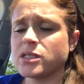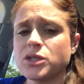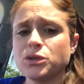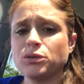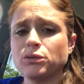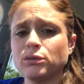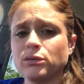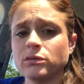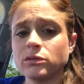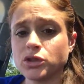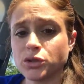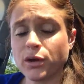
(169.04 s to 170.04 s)
to
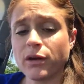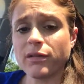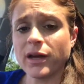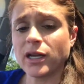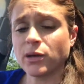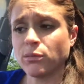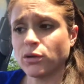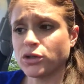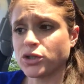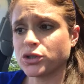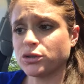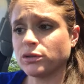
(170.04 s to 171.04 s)
trigger that
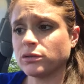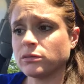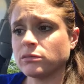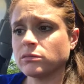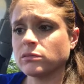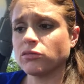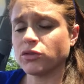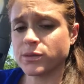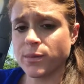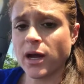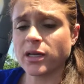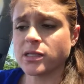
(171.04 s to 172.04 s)
emotional
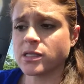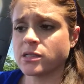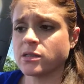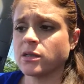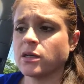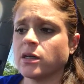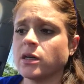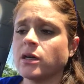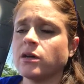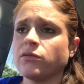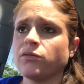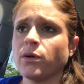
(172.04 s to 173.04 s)
response
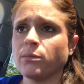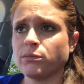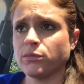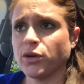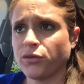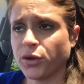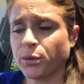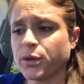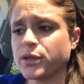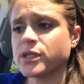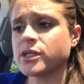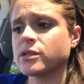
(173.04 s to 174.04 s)
from your
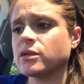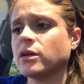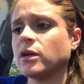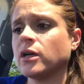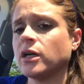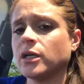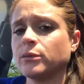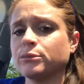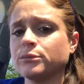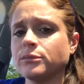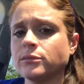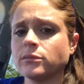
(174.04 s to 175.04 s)
viewers.
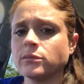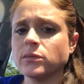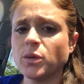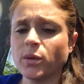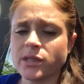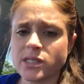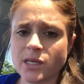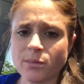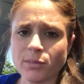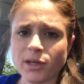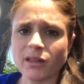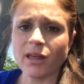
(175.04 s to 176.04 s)
You want
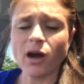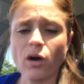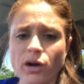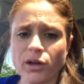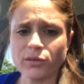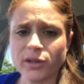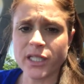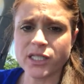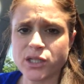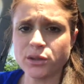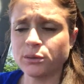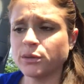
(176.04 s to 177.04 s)
somebody they all can relate
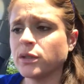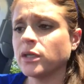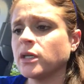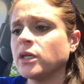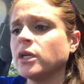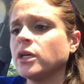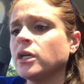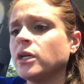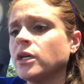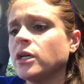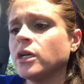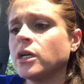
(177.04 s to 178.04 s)
to.
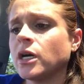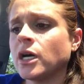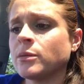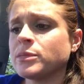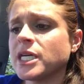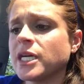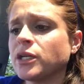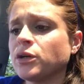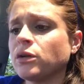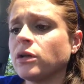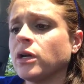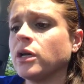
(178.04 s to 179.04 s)

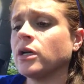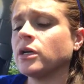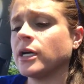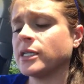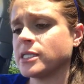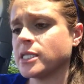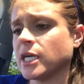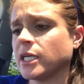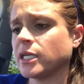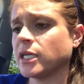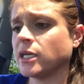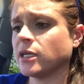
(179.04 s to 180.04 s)
Daniel had
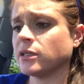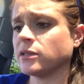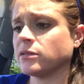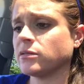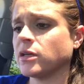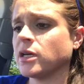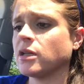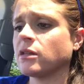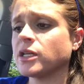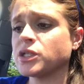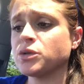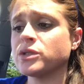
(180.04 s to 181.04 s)
stated,
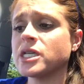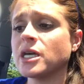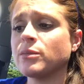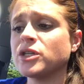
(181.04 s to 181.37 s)
let's use the